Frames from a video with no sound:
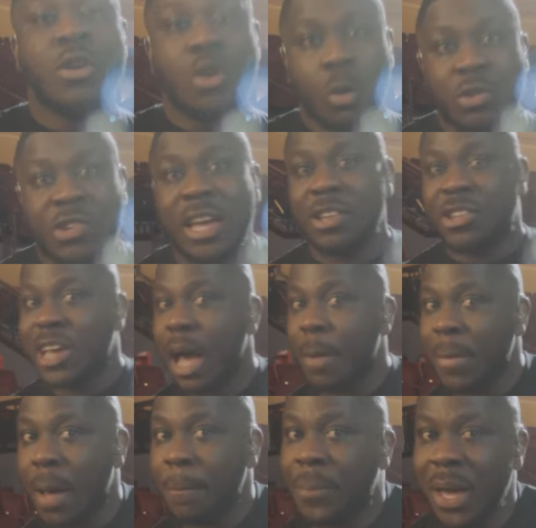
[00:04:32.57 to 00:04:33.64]
No chit-chat,
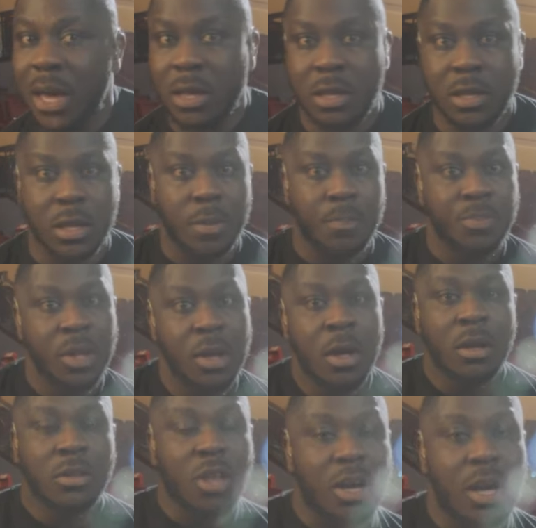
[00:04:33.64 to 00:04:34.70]
man, pacey.
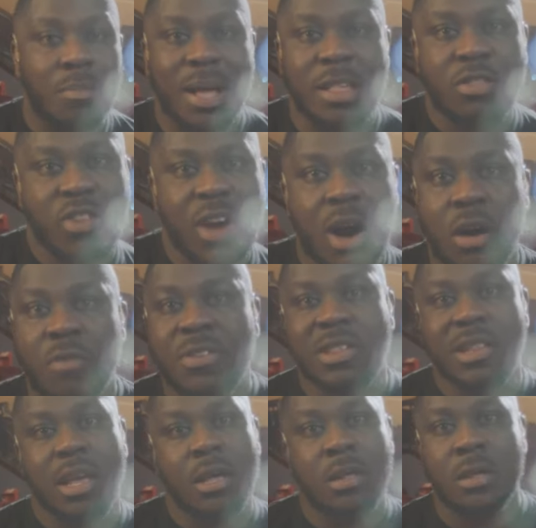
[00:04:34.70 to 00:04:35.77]
Duck a man straight out of
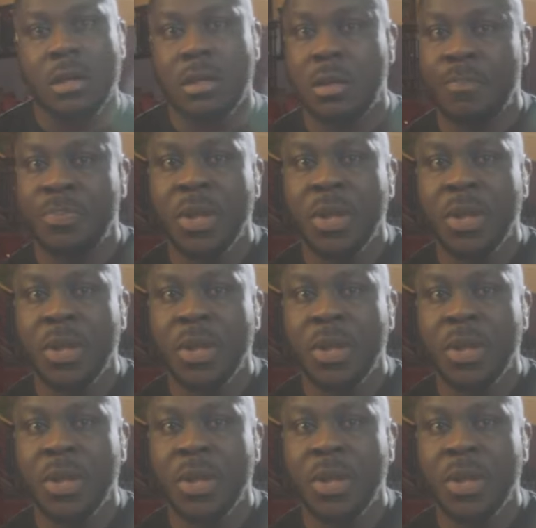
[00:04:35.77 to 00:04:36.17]
his laces.